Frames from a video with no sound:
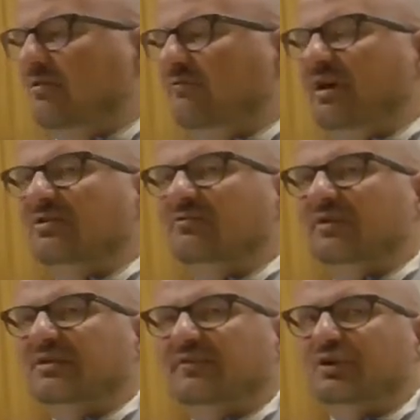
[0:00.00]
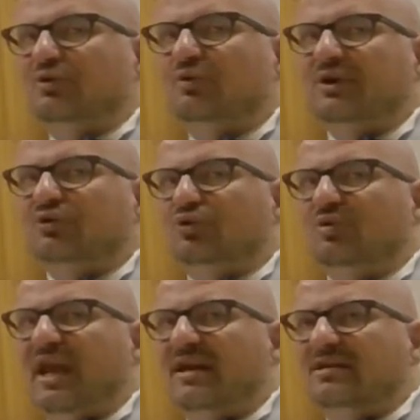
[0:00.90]
Then what we do
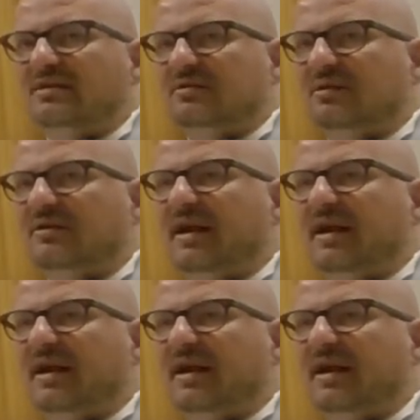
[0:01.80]
gating.